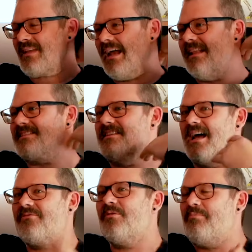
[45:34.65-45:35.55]
and it's
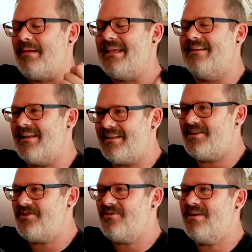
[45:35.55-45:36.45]
never beaten at
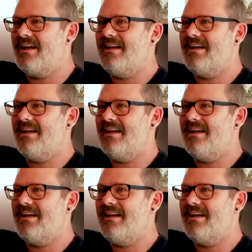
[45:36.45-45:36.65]
you